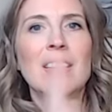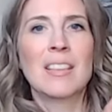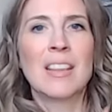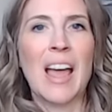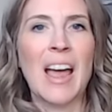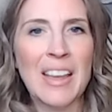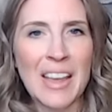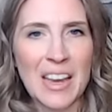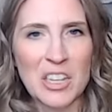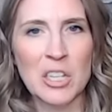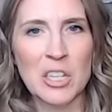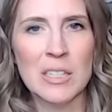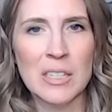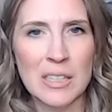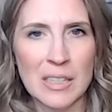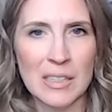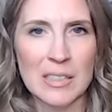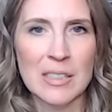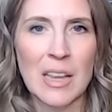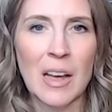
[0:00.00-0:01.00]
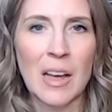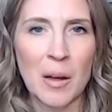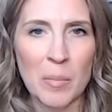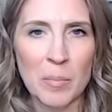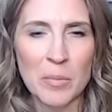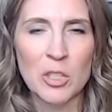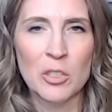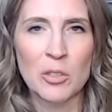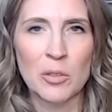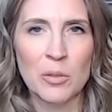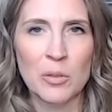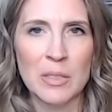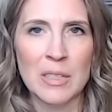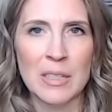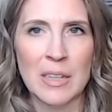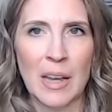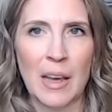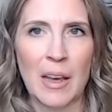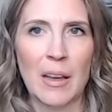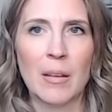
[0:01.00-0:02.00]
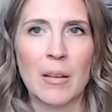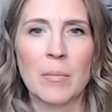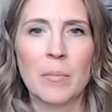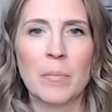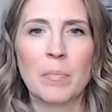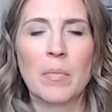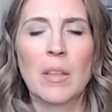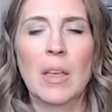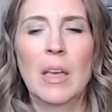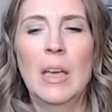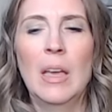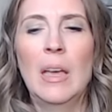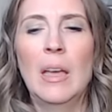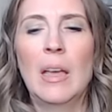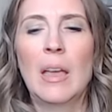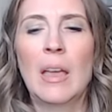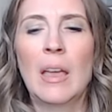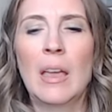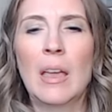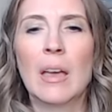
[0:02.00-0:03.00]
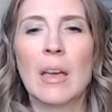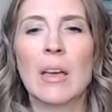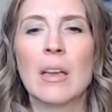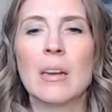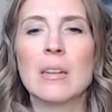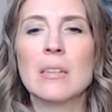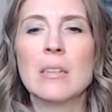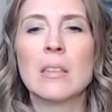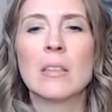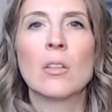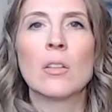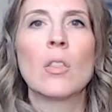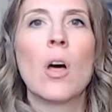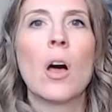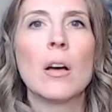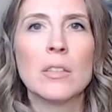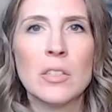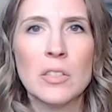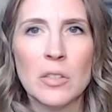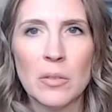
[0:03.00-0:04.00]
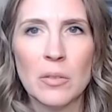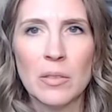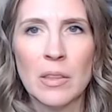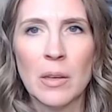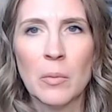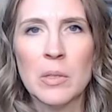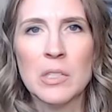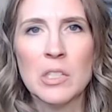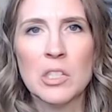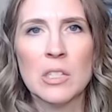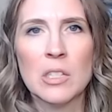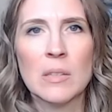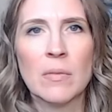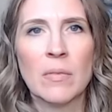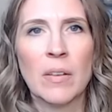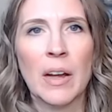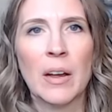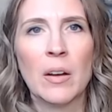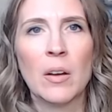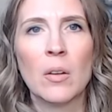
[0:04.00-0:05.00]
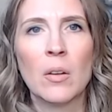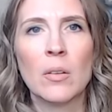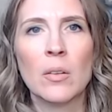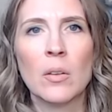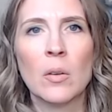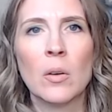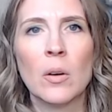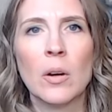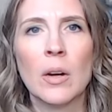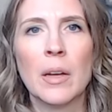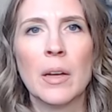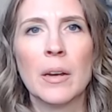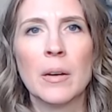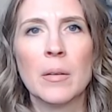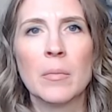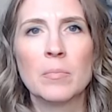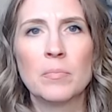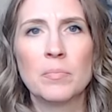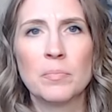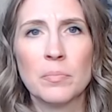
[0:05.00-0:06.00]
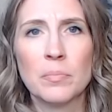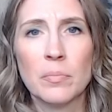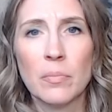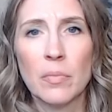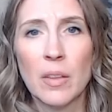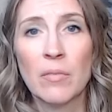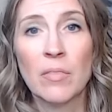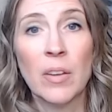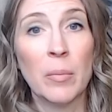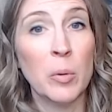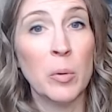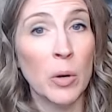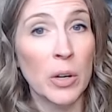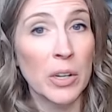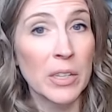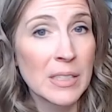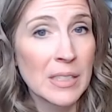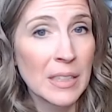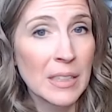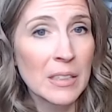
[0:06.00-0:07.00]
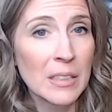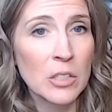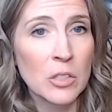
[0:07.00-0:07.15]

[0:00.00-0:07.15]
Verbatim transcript: that catches us up to today and the lawsuit that was just filed on February 6,